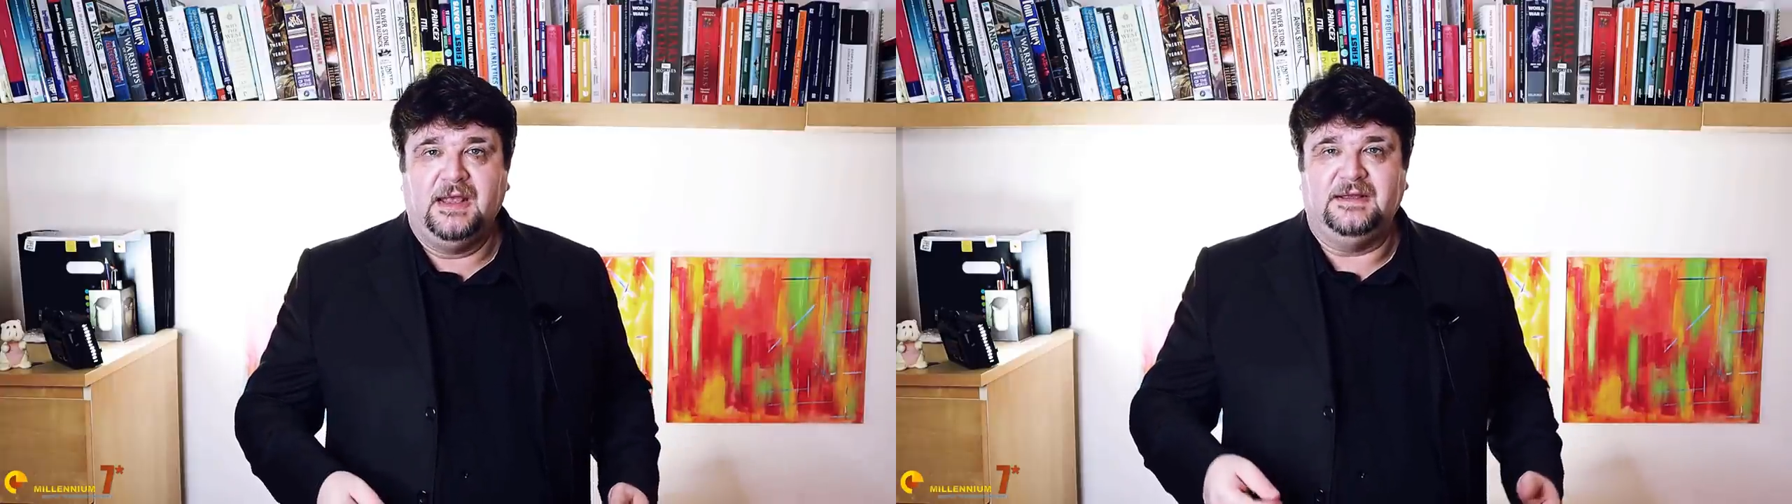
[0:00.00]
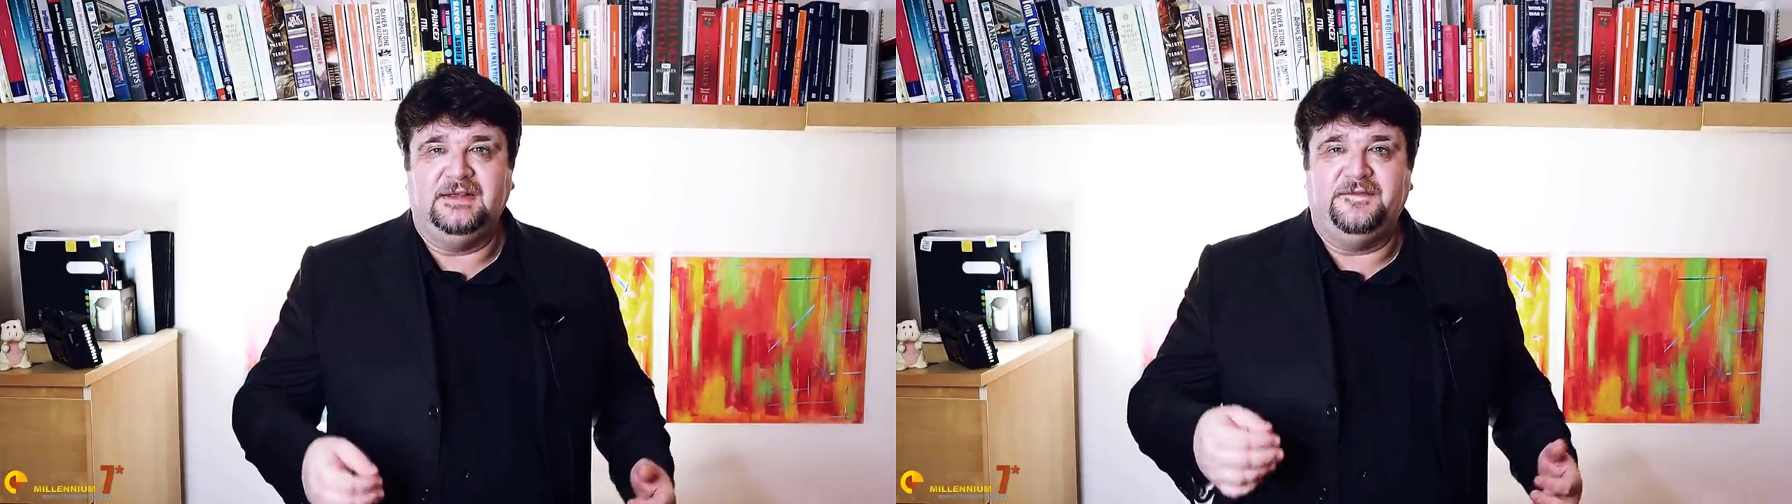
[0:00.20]

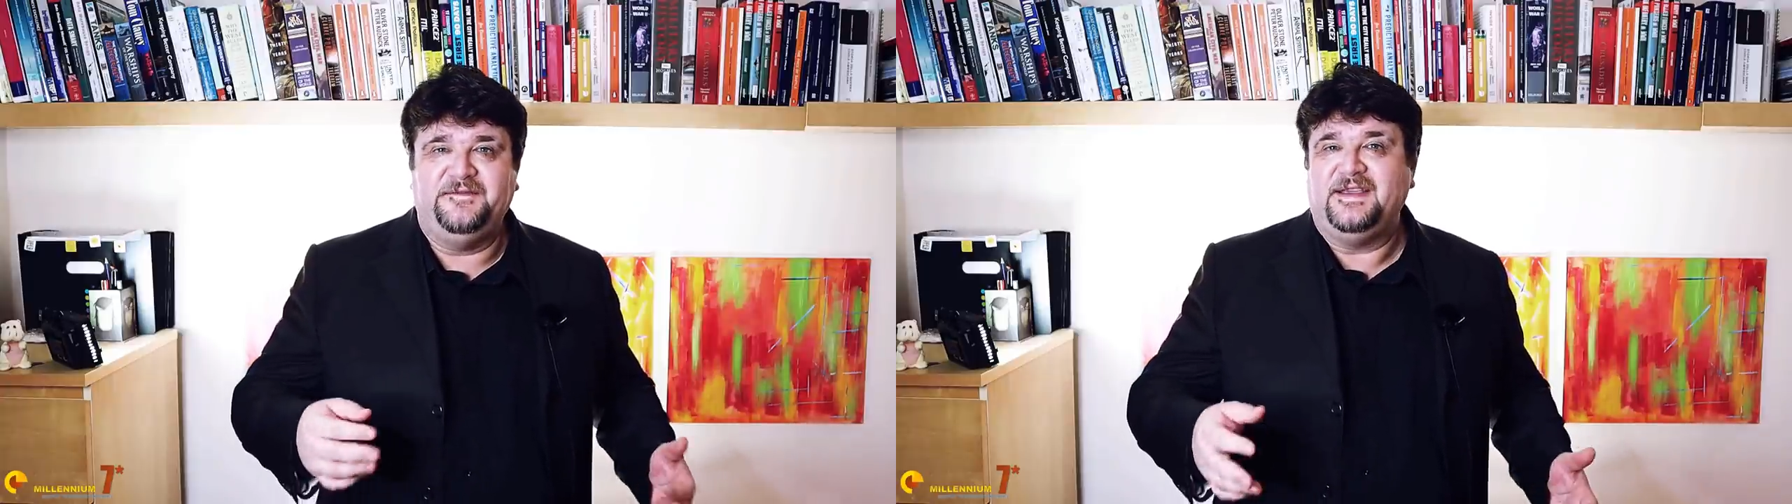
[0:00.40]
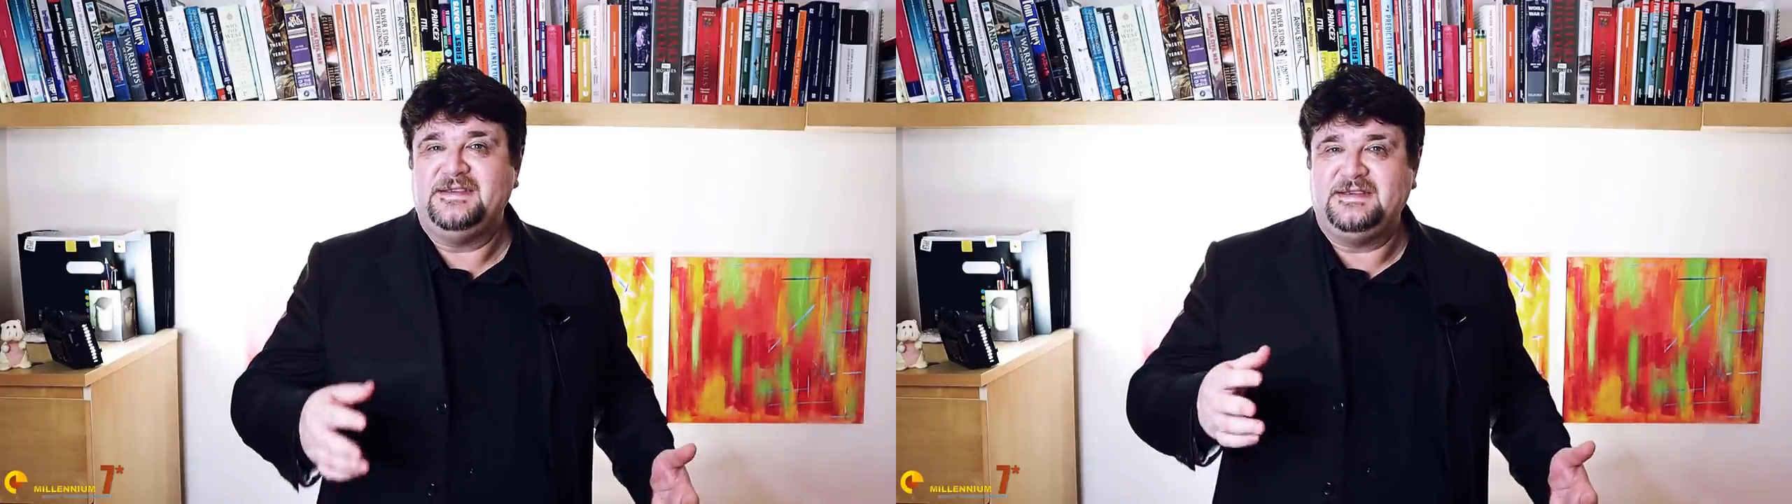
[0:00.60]
The
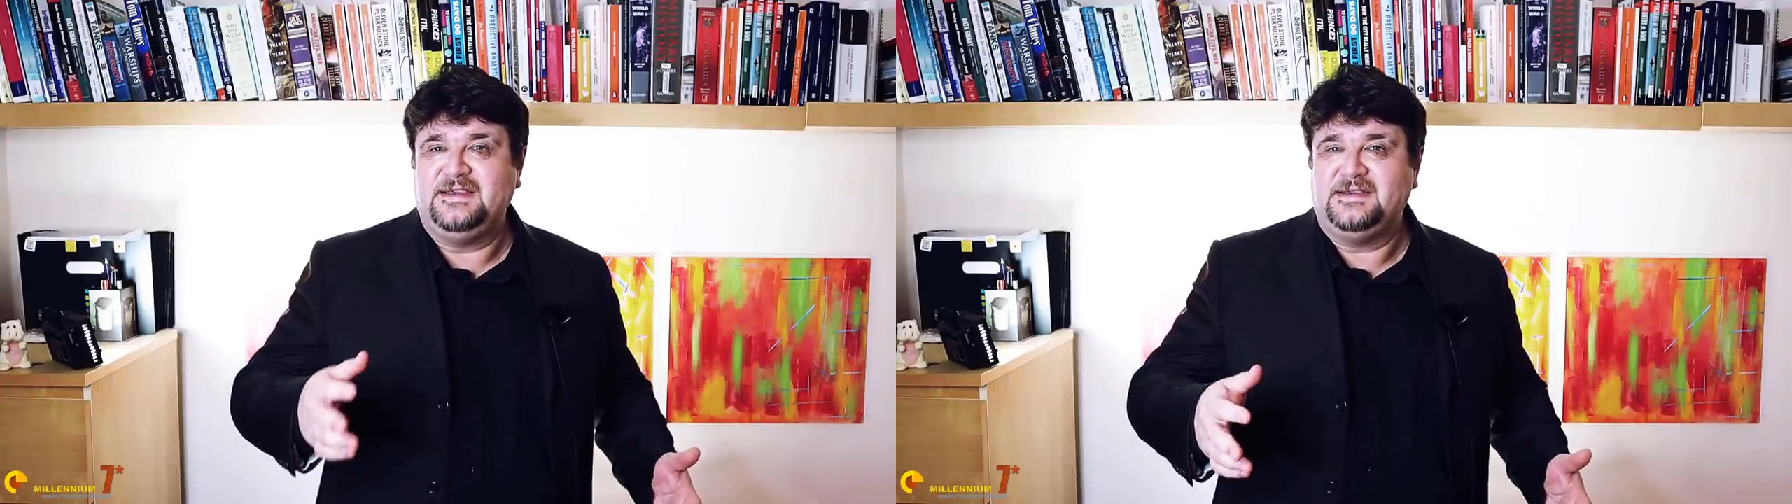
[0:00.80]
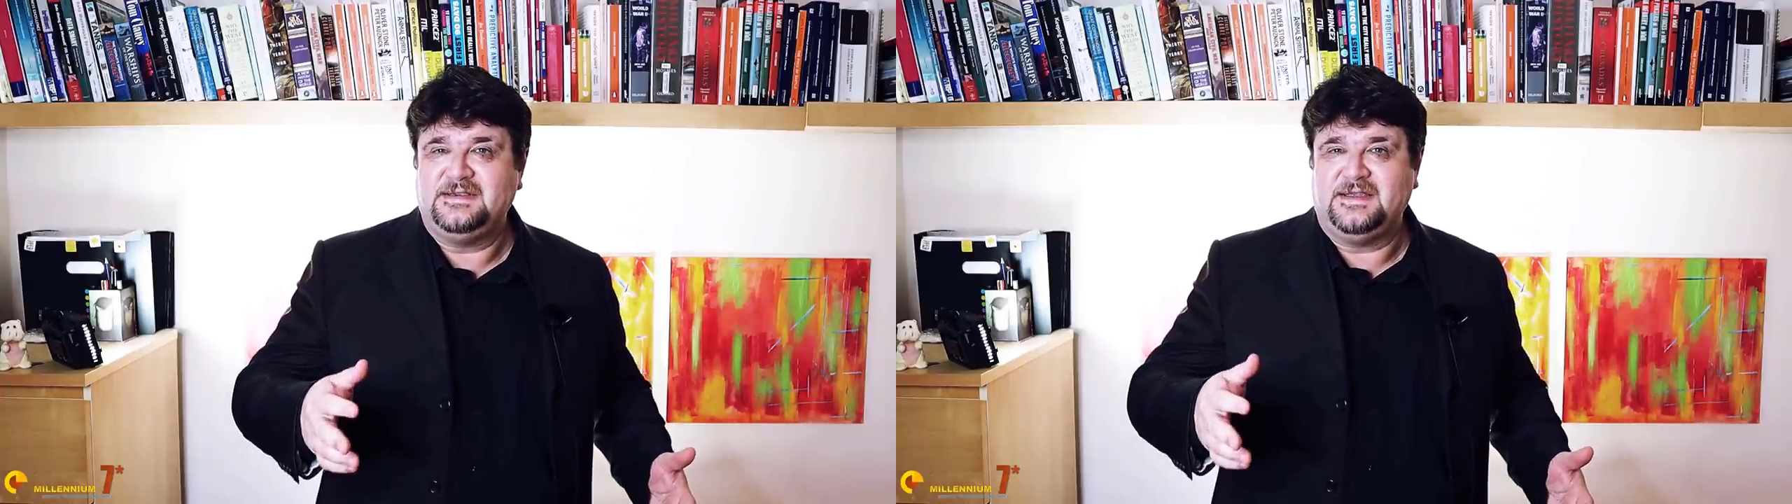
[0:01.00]
defense
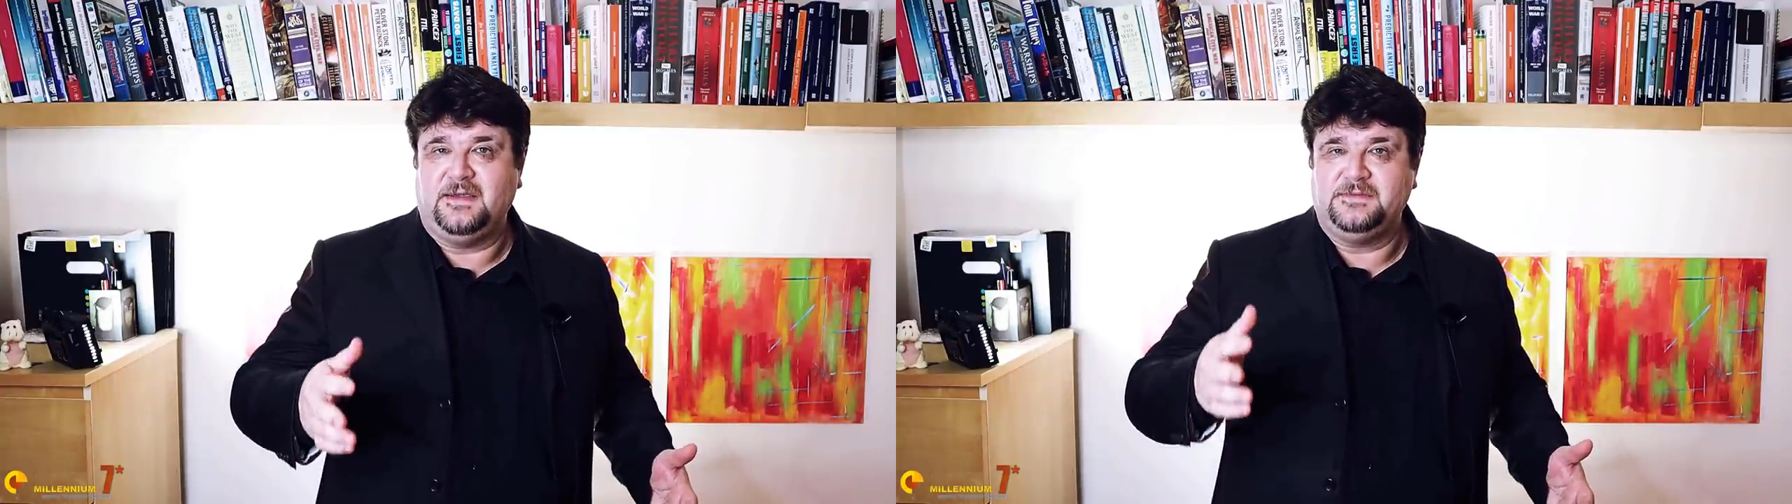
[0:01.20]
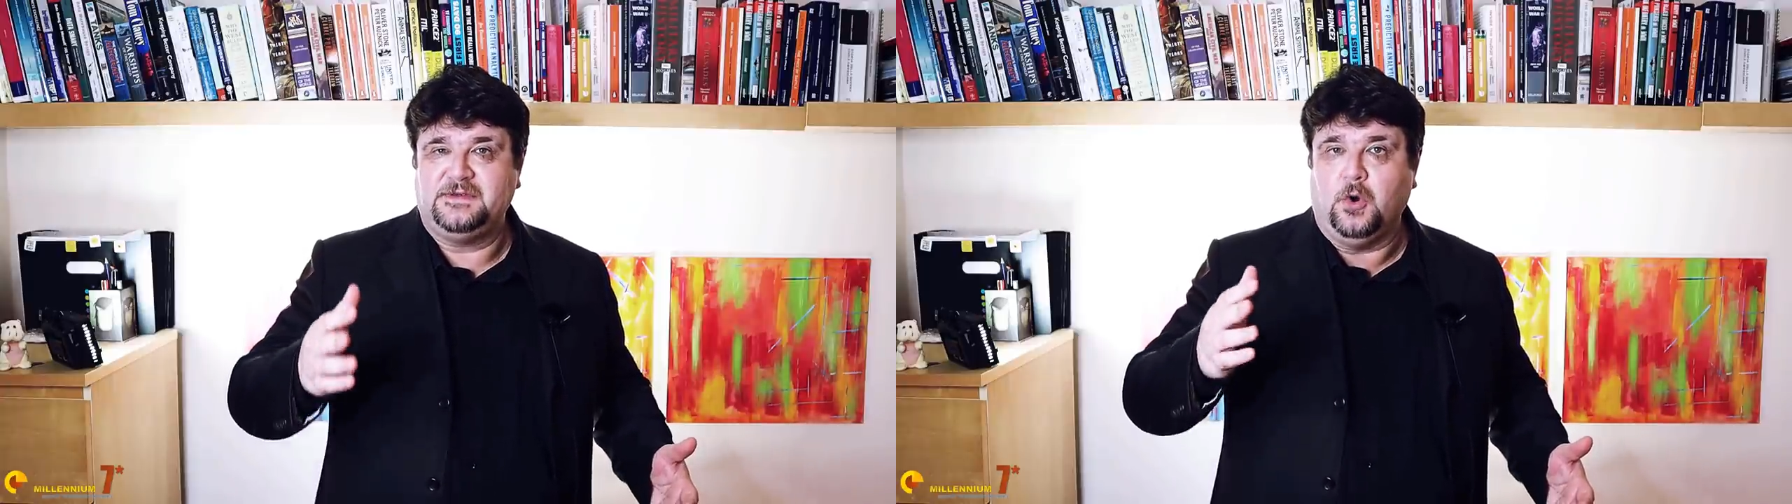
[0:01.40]

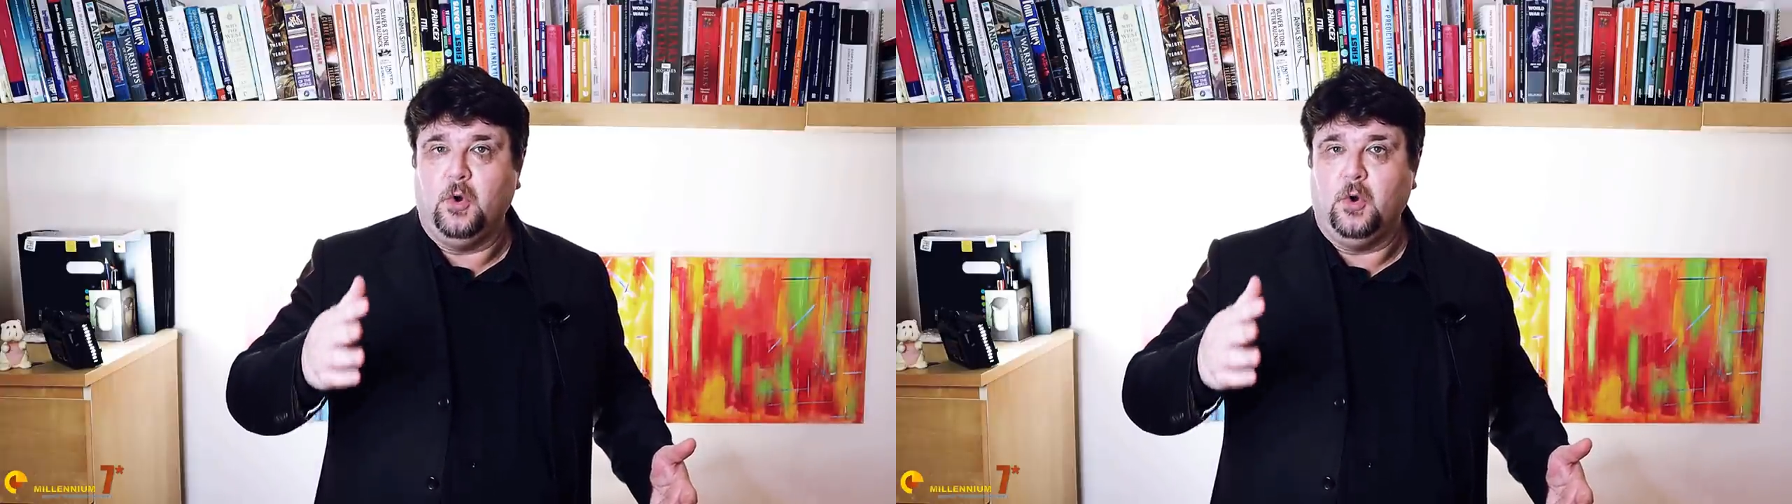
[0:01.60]
systems